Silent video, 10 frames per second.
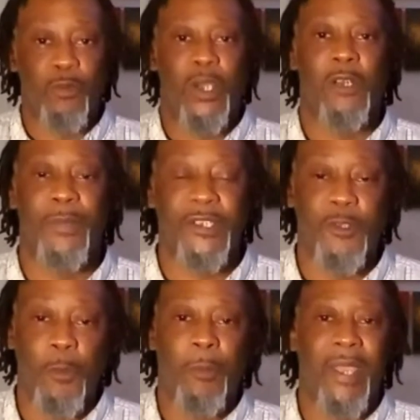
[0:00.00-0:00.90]
well be
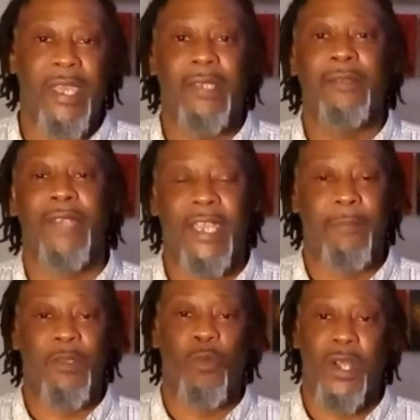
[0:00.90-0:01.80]
Superman. They could
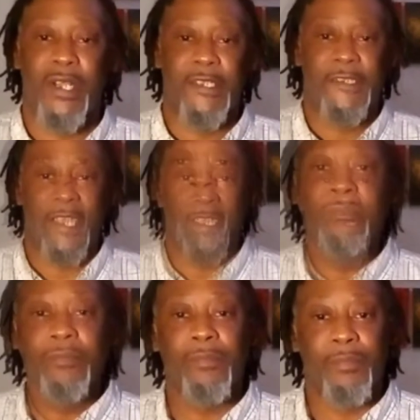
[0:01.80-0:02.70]
be one and the
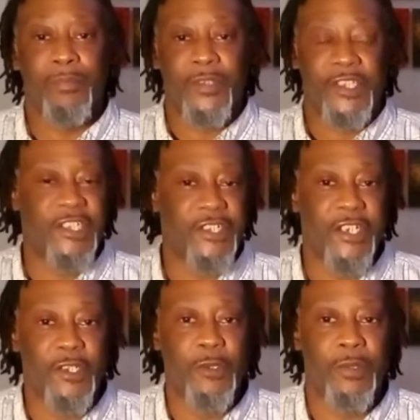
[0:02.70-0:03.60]
same. She's
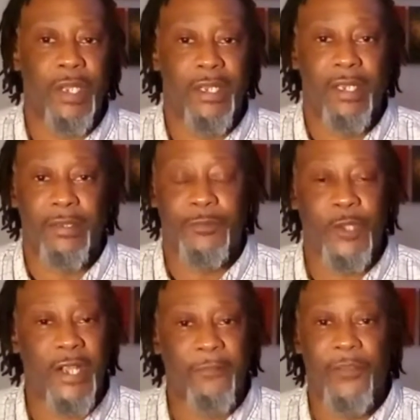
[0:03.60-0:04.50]
still
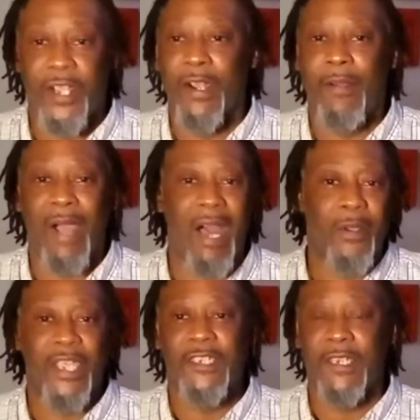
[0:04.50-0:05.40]
trying to figure out how
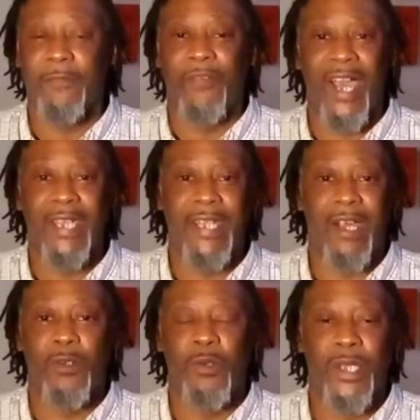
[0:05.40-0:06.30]
can she find
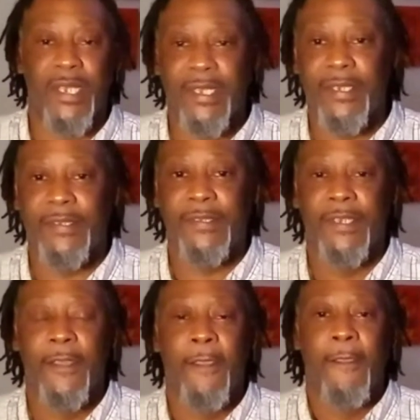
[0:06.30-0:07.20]
out who he is,
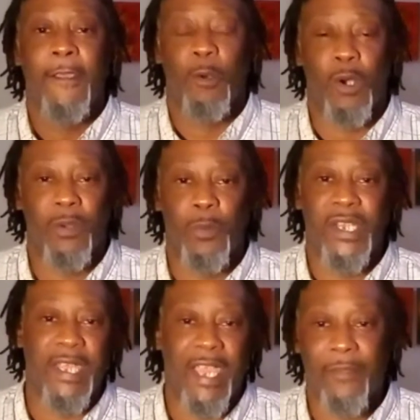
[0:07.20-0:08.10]
or will
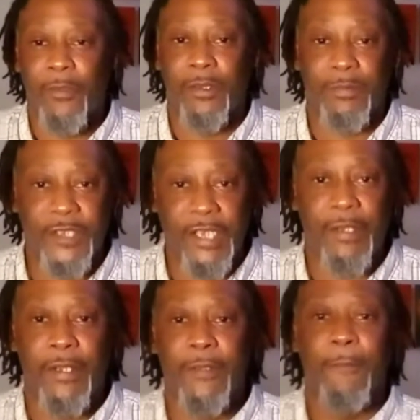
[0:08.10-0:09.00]
he ever tell
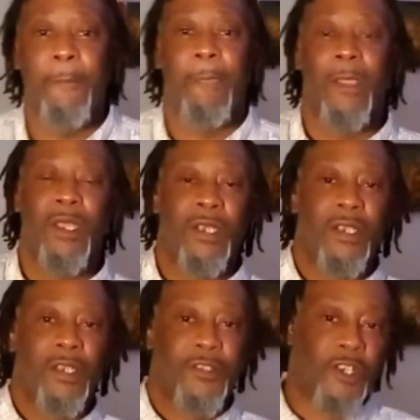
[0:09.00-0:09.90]
her?
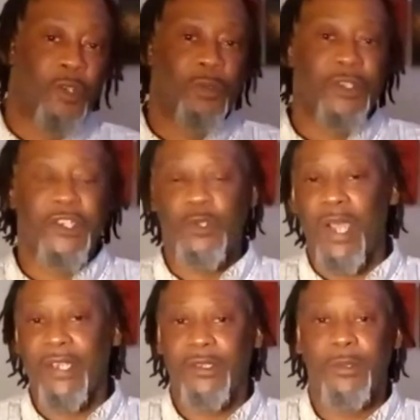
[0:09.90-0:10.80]
So she
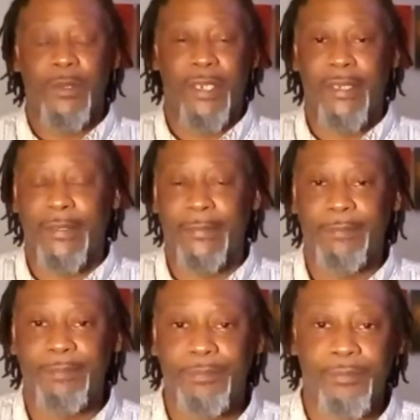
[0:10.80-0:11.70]
tried to,
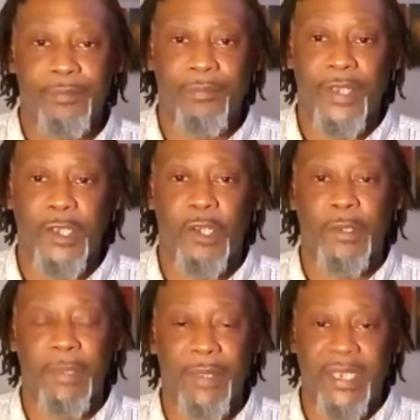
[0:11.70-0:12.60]

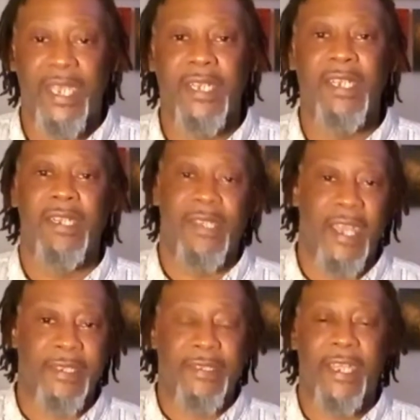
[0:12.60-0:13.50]
in the beginning,
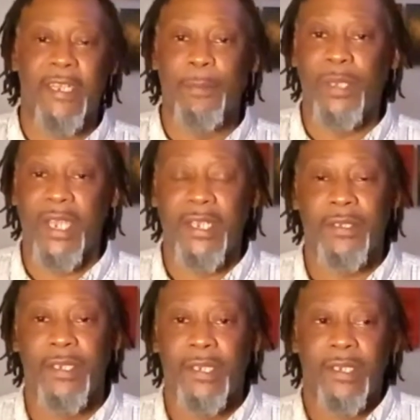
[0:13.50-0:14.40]
at the Daily
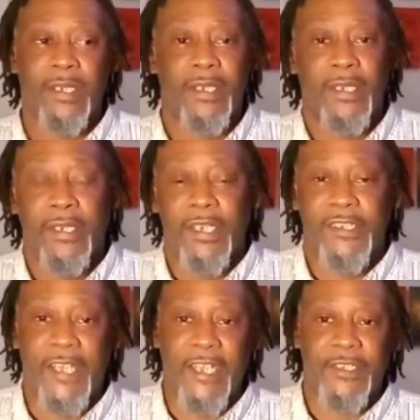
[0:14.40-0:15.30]
Planet,
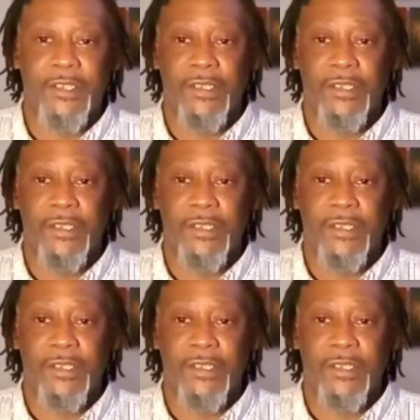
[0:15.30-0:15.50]
it's like